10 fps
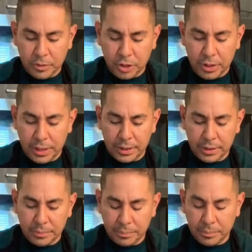to
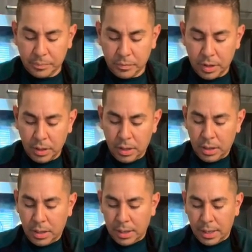this.
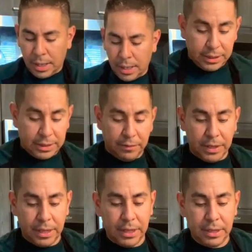Rest of
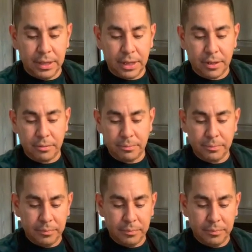it in there.